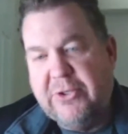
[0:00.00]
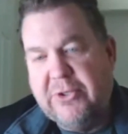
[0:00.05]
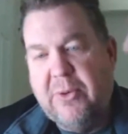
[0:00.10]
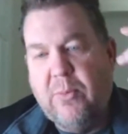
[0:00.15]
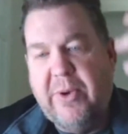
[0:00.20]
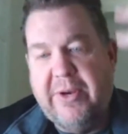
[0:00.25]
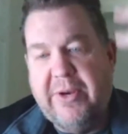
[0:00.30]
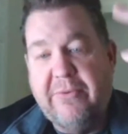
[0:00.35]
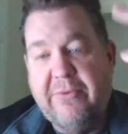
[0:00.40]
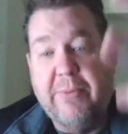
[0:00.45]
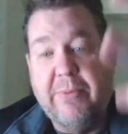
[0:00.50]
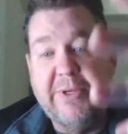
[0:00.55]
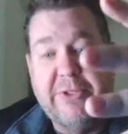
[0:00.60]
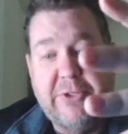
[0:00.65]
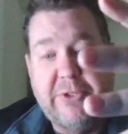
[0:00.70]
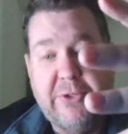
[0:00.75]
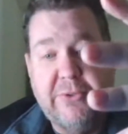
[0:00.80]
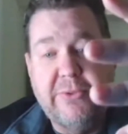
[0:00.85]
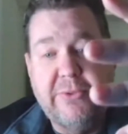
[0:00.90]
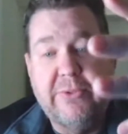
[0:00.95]
so I'm waiting for my
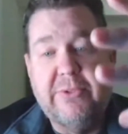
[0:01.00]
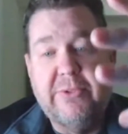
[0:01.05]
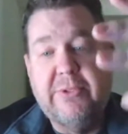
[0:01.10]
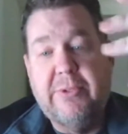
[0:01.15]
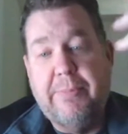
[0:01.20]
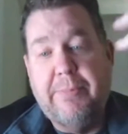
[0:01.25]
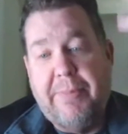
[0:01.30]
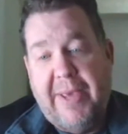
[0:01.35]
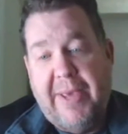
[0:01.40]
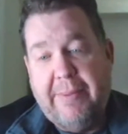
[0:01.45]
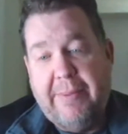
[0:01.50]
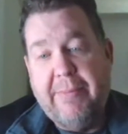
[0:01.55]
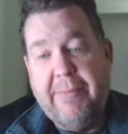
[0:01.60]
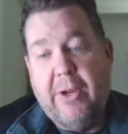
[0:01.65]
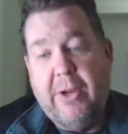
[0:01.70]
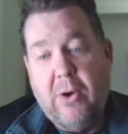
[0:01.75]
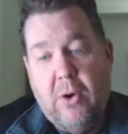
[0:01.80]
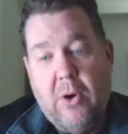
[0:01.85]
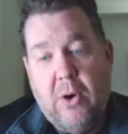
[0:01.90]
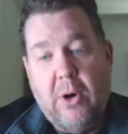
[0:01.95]
students to paint
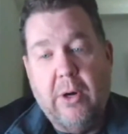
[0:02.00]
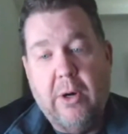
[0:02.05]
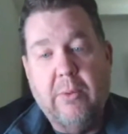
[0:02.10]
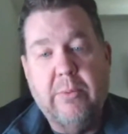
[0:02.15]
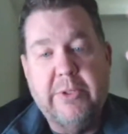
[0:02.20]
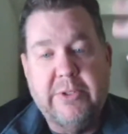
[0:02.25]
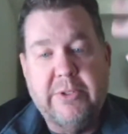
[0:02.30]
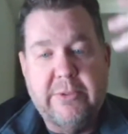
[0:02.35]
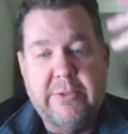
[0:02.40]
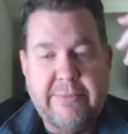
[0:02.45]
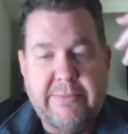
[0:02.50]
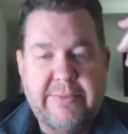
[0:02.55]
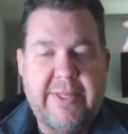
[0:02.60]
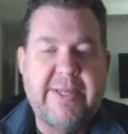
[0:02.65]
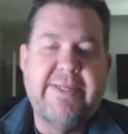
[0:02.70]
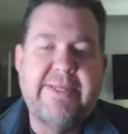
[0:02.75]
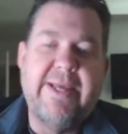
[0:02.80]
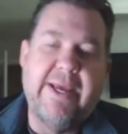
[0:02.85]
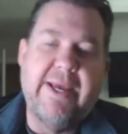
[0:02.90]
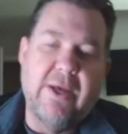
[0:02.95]
my car, which
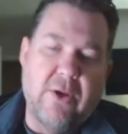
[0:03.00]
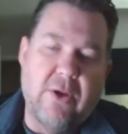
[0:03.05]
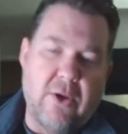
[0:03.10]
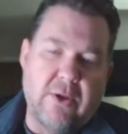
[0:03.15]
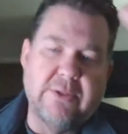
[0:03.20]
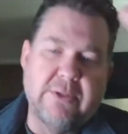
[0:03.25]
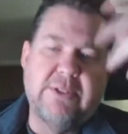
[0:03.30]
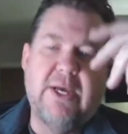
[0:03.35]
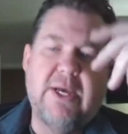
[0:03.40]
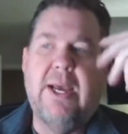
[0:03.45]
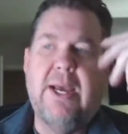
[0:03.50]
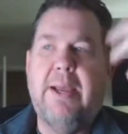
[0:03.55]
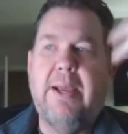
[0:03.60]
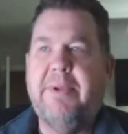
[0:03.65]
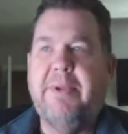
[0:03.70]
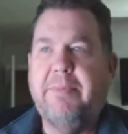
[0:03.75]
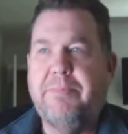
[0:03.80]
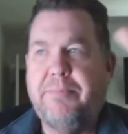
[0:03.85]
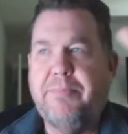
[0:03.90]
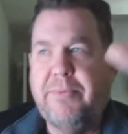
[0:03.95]
they take a long time,
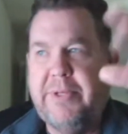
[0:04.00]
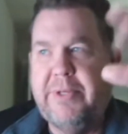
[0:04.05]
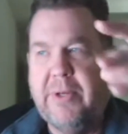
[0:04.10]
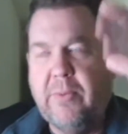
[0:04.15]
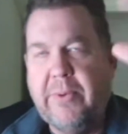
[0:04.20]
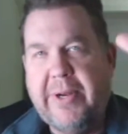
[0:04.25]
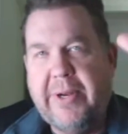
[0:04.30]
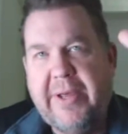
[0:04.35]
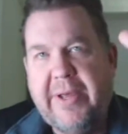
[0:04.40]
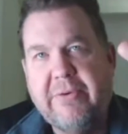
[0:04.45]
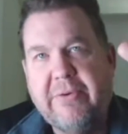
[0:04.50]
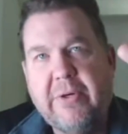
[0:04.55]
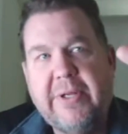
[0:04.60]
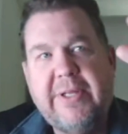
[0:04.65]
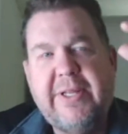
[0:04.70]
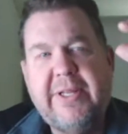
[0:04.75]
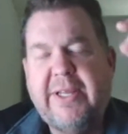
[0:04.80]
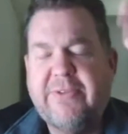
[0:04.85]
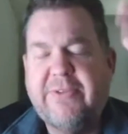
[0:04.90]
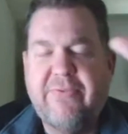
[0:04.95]
and whatever,
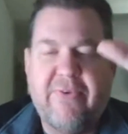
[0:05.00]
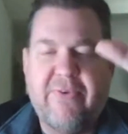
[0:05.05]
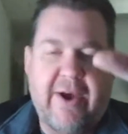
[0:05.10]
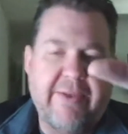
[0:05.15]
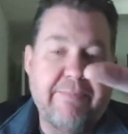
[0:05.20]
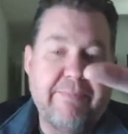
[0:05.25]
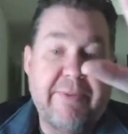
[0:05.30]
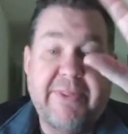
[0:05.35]
and that's fine.